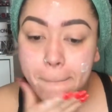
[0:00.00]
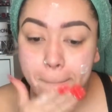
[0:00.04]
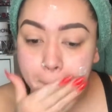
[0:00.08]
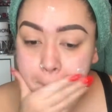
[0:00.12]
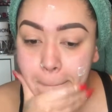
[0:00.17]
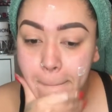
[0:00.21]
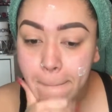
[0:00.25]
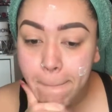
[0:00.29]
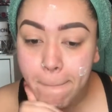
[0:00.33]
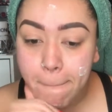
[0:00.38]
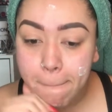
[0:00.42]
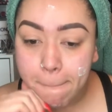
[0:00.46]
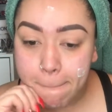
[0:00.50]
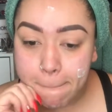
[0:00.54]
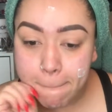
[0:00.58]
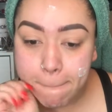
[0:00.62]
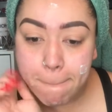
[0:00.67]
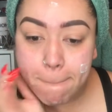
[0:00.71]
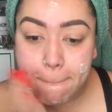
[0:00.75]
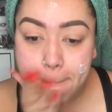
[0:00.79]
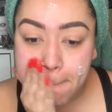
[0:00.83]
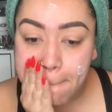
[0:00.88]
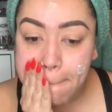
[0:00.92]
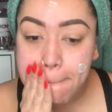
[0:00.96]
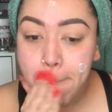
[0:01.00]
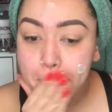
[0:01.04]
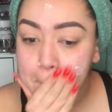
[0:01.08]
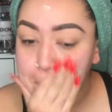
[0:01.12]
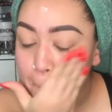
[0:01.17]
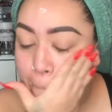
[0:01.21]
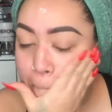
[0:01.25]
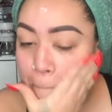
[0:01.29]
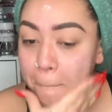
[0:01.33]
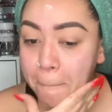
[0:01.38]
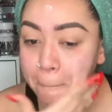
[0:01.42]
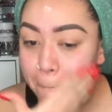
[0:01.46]
And
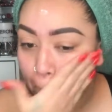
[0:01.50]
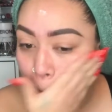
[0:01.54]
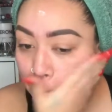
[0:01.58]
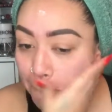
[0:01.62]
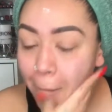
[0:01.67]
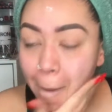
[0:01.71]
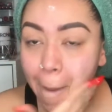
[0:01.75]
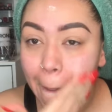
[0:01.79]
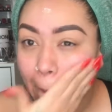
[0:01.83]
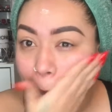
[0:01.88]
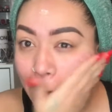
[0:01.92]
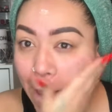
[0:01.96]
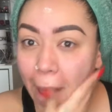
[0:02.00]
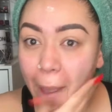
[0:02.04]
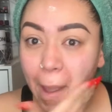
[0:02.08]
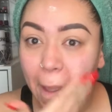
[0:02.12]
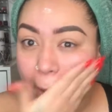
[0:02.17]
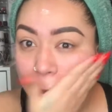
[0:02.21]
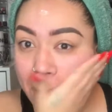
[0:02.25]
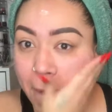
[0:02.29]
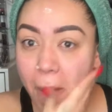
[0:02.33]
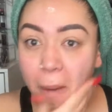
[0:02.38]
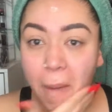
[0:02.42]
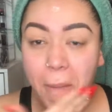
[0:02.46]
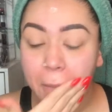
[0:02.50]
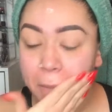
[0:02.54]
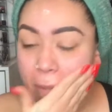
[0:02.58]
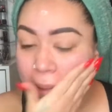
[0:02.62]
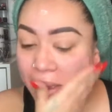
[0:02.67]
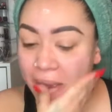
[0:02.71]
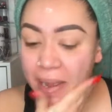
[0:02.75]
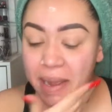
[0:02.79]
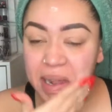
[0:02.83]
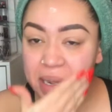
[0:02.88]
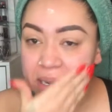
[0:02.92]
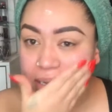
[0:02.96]
on
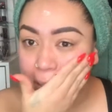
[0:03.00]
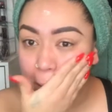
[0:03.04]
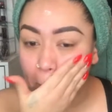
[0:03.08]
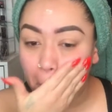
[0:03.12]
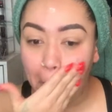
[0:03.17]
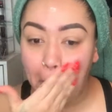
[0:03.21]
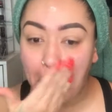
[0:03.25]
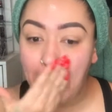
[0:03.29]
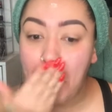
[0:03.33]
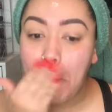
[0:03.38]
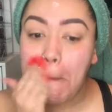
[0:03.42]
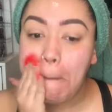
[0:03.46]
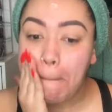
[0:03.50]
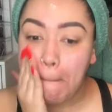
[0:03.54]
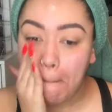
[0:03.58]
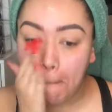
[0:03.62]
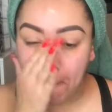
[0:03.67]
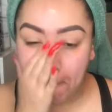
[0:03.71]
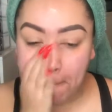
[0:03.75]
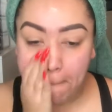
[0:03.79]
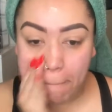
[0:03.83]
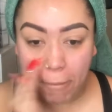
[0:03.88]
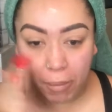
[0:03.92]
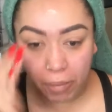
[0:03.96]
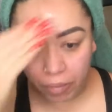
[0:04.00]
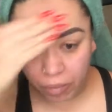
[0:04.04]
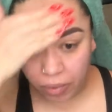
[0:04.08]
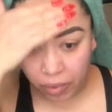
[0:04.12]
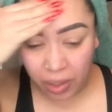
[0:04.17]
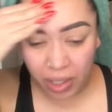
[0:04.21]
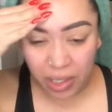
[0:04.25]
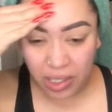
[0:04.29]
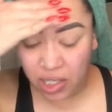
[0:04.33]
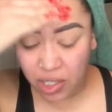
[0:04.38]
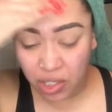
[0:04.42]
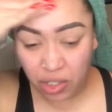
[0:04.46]
this,
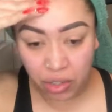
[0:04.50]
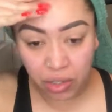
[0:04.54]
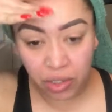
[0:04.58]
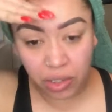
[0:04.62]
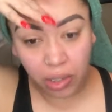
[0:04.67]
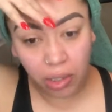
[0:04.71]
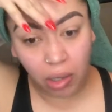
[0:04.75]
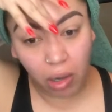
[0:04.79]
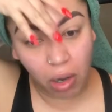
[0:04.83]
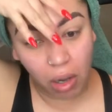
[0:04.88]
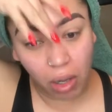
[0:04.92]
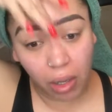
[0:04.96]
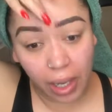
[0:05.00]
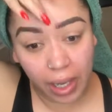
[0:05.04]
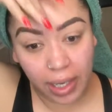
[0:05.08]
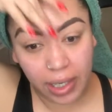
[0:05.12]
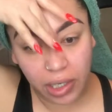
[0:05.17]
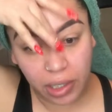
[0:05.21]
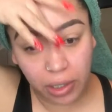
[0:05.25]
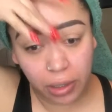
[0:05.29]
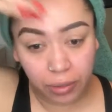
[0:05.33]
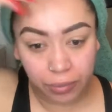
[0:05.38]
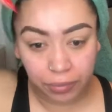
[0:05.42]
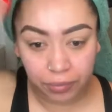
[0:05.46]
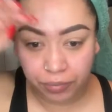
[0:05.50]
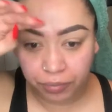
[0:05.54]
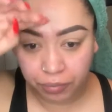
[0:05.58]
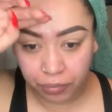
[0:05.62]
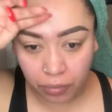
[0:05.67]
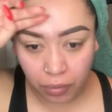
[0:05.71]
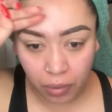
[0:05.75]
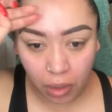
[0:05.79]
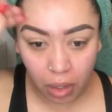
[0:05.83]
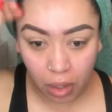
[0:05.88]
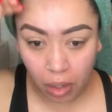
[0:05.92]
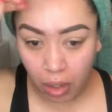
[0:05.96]
this is usually all I do.
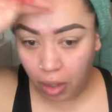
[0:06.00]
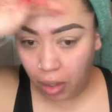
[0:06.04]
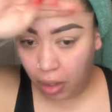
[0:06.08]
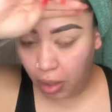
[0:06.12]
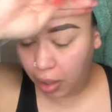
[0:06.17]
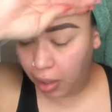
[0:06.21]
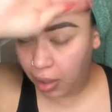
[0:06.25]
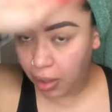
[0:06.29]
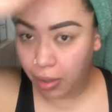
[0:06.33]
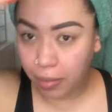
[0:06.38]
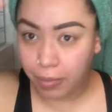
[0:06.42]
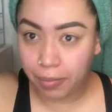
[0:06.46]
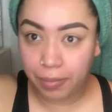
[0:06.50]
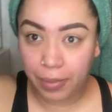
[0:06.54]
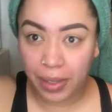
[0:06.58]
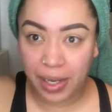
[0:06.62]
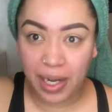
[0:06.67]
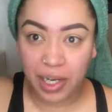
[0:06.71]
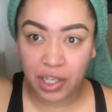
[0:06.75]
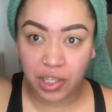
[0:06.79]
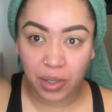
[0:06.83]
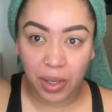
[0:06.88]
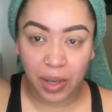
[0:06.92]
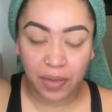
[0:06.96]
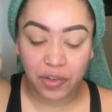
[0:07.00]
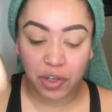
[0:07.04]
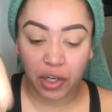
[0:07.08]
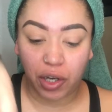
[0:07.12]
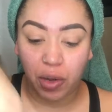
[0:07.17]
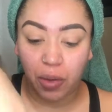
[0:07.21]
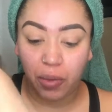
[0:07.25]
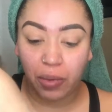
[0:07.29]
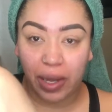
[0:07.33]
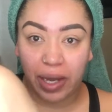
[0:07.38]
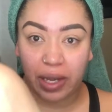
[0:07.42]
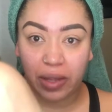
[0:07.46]
And I do have to
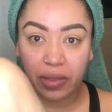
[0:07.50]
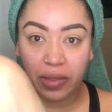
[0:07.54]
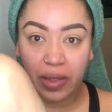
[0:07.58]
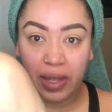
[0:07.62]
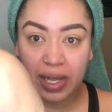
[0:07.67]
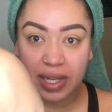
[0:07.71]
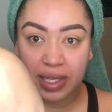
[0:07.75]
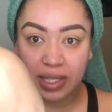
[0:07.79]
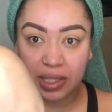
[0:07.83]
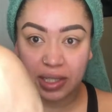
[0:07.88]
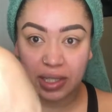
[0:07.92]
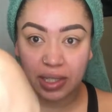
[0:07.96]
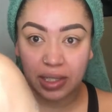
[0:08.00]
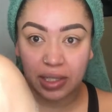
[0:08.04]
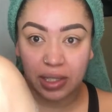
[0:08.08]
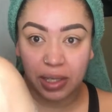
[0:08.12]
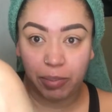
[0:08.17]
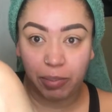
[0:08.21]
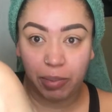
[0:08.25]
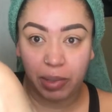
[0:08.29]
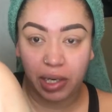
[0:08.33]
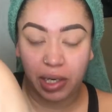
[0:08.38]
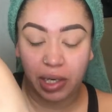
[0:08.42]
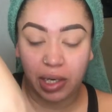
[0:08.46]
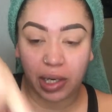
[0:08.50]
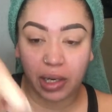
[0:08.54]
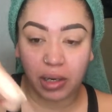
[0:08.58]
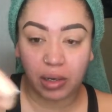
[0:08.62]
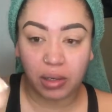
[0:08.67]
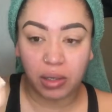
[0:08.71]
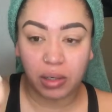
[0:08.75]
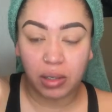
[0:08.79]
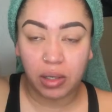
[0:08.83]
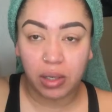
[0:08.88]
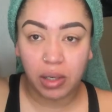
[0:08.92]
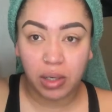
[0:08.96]
go like this to dip it in
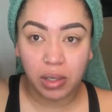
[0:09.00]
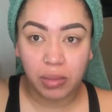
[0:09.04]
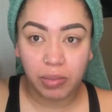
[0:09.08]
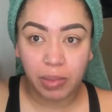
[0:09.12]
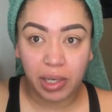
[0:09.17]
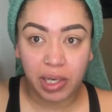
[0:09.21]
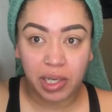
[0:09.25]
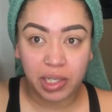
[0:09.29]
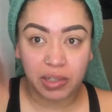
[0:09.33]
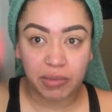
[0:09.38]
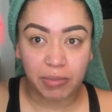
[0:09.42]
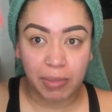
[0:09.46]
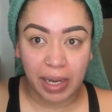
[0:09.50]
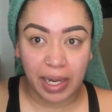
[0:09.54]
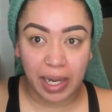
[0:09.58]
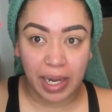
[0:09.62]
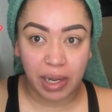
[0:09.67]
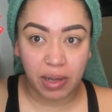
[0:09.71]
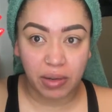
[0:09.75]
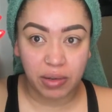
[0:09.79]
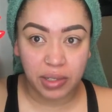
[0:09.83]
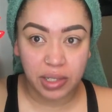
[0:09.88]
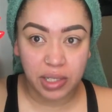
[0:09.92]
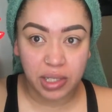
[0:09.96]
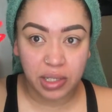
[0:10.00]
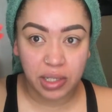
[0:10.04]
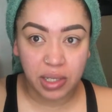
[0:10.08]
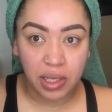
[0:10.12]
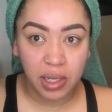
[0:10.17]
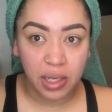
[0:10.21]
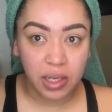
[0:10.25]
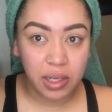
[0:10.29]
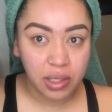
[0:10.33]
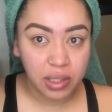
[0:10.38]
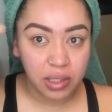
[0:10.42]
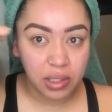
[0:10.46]
here because of my nails.
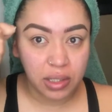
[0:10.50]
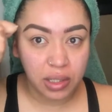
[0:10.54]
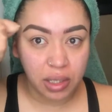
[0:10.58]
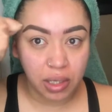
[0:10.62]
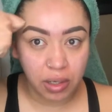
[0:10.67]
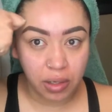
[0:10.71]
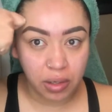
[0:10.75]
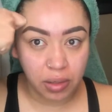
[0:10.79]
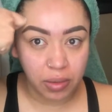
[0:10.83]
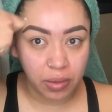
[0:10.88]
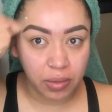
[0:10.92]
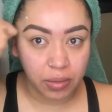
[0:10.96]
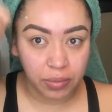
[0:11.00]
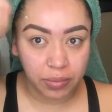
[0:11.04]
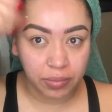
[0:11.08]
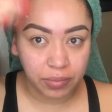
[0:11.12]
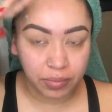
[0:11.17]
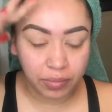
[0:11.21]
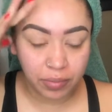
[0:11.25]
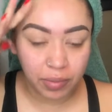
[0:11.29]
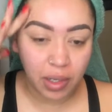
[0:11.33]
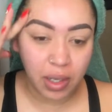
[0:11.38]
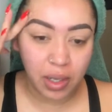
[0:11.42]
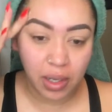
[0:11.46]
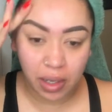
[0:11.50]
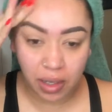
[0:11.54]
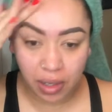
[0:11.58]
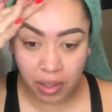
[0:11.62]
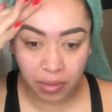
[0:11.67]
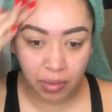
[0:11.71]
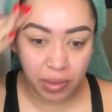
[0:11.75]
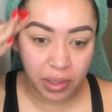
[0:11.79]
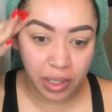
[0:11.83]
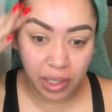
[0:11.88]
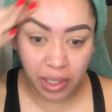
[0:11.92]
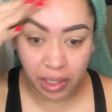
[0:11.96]
So, I
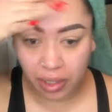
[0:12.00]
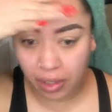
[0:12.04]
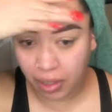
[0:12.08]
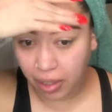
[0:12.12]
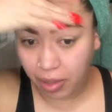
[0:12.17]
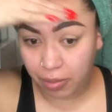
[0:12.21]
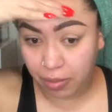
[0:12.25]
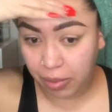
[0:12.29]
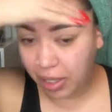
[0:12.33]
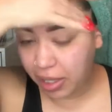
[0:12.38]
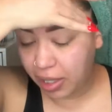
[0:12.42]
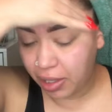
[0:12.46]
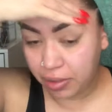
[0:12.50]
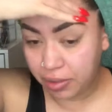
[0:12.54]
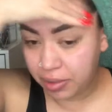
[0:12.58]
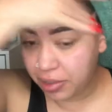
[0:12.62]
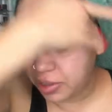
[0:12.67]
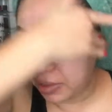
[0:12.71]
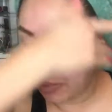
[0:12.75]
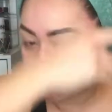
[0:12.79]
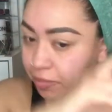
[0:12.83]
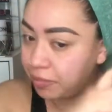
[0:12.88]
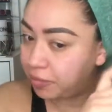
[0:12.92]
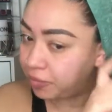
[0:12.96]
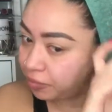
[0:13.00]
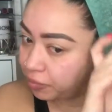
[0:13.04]
don't want to get it in my nails.